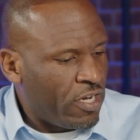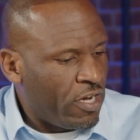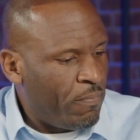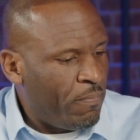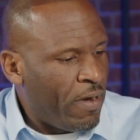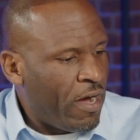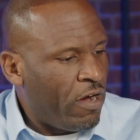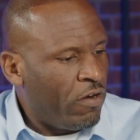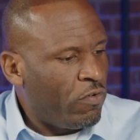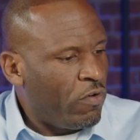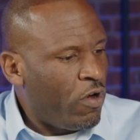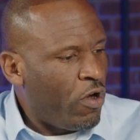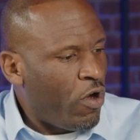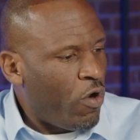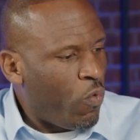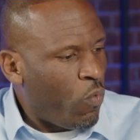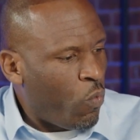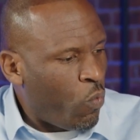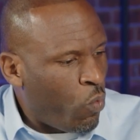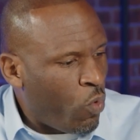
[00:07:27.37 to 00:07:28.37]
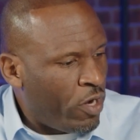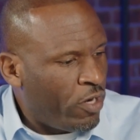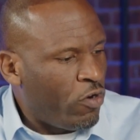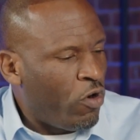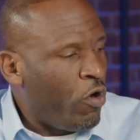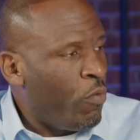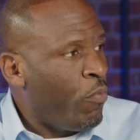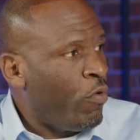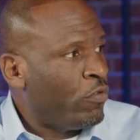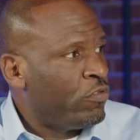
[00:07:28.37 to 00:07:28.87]
about what
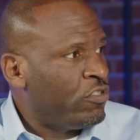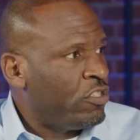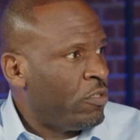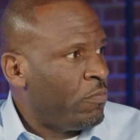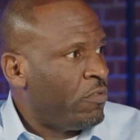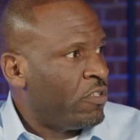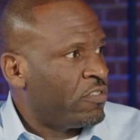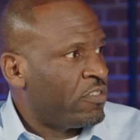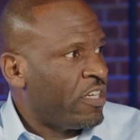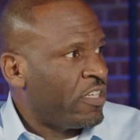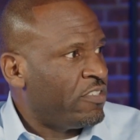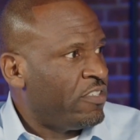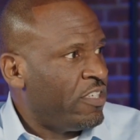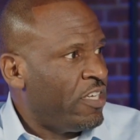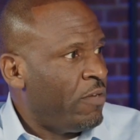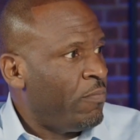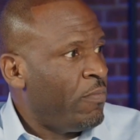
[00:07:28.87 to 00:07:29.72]
home ownership looks like to them.